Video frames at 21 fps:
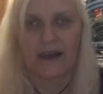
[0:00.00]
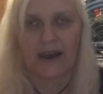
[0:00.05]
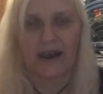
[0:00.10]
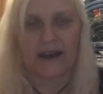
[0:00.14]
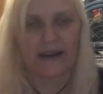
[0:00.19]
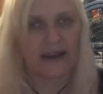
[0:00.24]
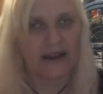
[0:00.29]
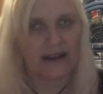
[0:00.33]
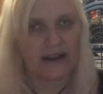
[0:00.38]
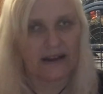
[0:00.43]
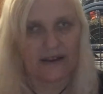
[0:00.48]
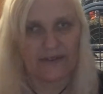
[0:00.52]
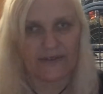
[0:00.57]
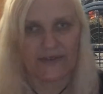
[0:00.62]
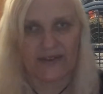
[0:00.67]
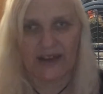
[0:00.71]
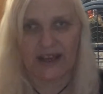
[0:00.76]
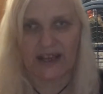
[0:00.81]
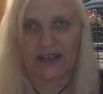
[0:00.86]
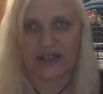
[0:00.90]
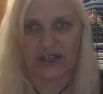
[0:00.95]
And I love
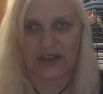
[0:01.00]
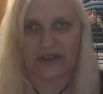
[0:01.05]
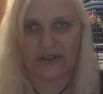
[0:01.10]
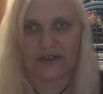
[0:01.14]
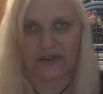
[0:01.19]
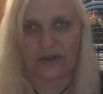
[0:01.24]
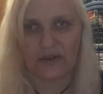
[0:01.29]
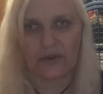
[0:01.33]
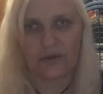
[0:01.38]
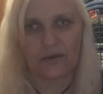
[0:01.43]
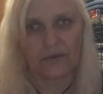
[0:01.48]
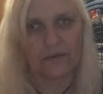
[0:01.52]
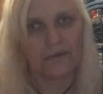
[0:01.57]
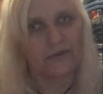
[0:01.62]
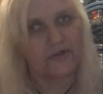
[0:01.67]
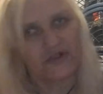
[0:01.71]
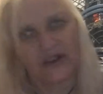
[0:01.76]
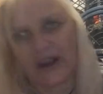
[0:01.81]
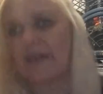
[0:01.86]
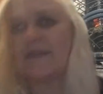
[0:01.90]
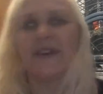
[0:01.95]
nature, so
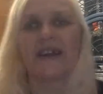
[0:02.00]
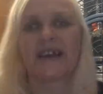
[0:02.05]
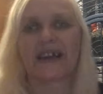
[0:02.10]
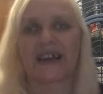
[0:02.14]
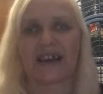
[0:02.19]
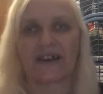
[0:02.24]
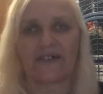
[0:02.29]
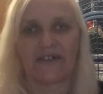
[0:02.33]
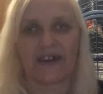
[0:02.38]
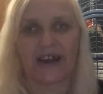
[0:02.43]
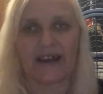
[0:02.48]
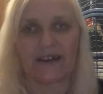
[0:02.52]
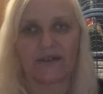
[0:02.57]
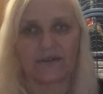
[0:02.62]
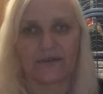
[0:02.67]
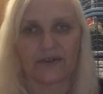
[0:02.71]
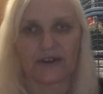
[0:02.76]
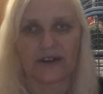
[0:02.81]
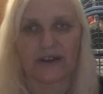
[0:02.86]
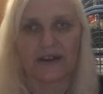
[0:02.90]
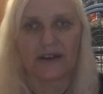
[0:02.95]
travelling
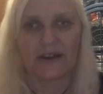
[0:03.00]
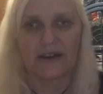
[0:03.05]
around